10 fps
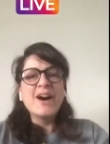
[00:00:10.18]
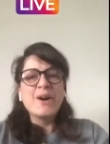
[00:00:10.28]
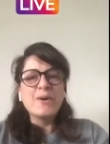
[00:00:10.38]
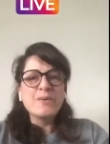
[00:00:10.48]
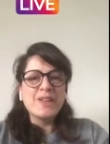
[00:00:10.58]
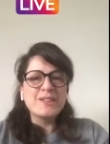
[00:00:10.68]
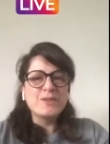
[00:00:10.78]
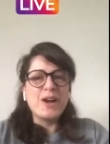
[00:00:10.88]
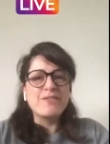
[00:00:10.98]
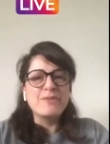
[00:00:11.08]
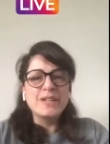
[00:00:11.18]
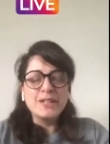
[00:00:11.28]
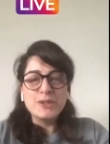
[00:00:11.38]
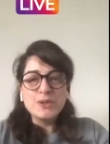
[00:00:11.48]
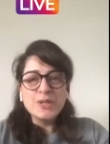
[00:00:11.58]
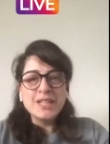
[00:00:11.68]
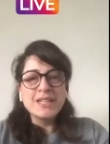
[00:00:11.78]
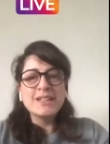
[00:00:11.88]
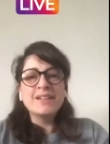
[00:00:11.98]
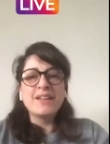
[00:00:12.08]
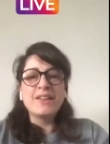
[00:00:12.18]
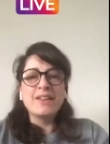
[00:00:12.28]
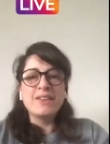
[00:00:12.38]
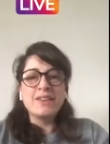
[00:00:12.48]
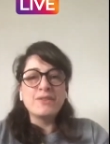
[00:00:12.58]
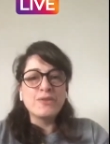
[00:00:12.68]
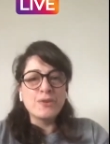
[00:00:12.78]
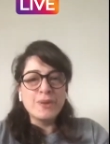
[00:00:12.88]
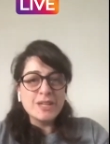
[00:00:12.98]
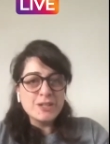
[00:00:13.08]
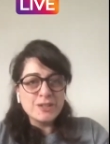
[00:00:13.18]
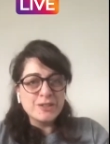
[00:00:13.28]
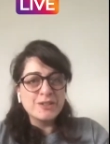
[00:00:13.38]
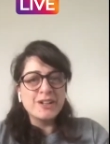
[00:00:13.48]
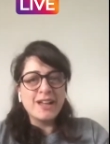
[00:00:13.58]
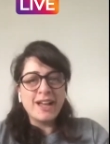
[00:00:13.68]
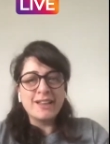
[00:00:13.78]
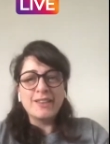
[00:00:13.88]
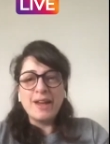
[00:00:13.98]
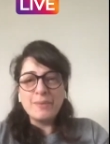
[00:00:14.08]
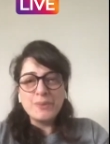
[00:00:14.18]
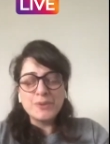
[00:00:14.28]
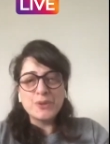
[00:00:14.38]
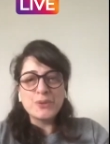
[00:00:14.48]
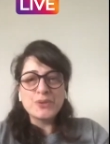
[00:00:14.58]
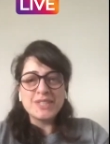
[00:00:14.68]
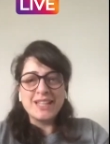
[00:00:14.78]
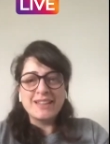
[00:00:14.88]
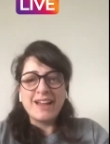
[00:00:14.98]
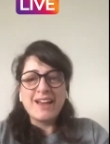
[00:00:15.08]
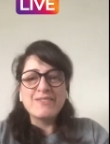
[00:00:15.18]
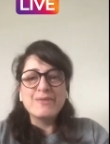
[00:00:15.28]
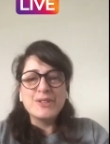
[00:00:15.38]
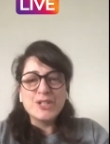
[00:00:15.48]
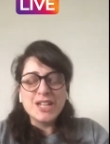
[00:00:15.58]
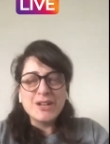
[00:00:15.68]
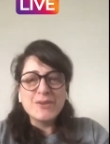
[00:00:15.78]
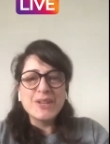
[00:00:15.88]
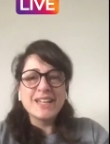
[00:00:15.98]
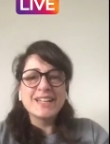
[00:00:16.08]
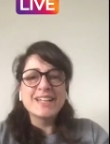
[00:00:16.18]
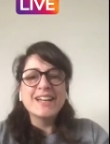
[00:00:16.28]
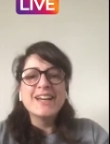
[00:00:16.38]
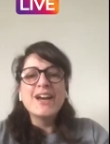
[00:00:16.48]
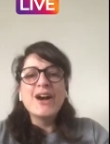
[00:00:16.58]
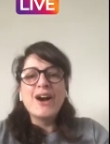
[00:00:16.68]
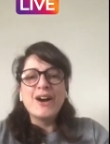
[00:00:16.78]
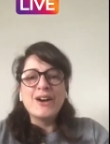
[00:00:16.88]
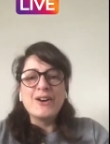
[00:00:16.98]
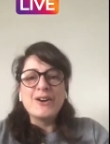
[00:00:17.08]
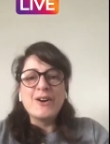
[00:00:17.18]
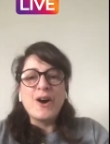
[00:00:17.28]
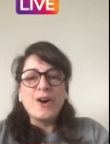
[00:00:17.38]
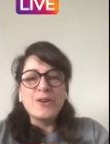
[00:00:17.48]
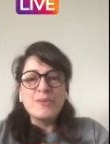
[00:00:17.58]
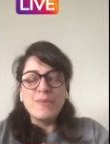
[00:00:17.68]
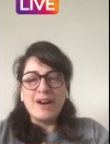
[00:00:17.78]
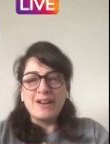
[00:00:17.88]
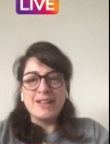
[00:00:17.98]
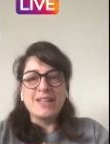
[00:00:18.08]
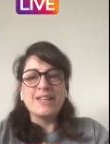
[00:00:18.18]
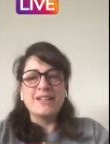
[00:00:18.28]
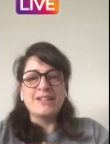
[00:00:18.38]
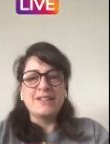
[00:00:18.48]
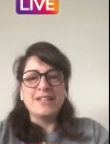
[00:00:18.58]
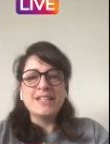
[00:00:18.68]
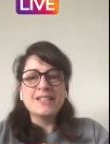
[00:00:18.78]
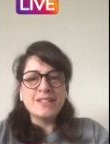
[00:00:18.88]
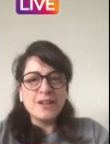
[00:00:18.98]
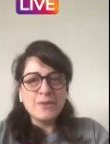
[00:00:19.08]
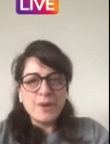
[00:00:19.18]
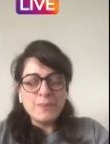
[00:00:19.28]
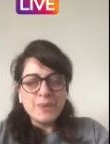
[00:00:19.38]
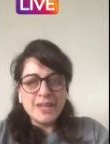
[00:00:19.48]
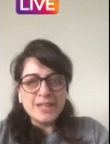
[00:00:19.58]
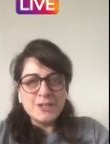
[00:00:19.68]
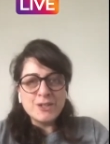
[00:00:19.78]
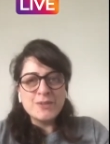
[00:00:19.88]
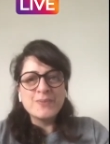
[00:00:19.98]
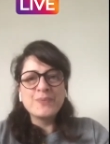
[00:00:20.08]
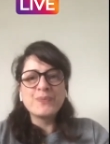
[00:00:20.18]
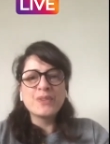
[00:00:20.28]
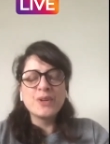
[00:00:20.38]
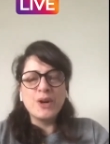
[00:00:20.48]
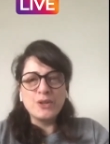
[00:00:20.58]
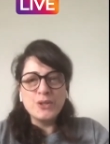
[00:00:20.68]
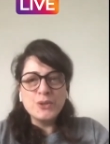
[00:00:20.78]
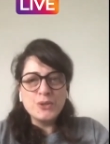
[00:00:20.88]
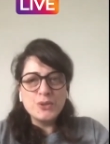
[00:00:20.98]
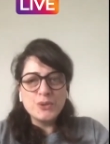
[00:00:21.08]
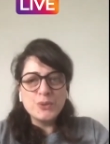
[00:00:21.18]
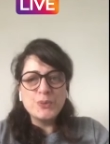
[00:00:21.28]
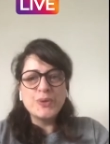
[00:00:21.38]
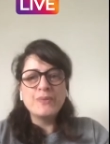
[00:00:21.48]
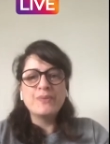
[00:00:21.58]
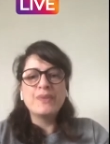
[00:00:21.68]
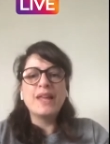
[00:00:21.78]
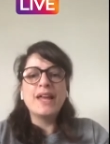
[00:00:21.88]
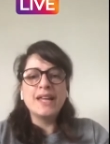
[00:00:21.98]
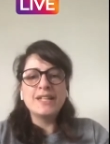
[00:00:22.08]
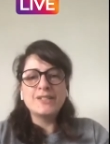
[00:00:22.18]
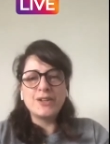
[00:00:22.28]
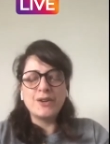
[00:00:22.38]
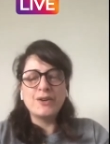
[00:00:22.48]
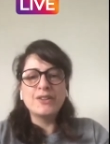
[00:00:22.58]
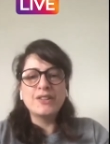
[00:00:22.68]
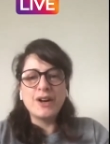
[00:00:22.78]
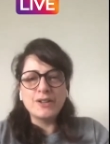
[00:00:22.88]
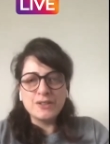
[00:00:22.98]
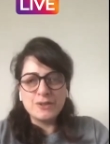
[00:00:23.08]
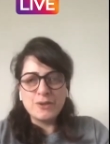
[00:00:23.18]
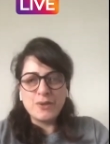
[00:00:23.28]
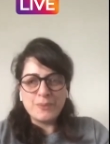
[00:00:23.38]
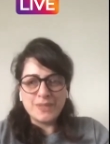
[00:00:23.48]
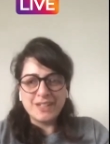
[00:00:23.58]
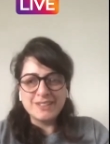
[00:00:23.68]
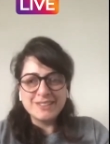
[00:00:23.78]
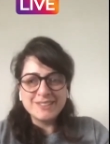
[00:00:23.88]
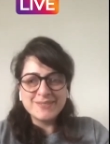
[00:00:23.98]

Hope that you have been enjoying the information and the episodes that I have been sharing uh, on my uh, Instagram page, on YouTube, and on the Huckster website.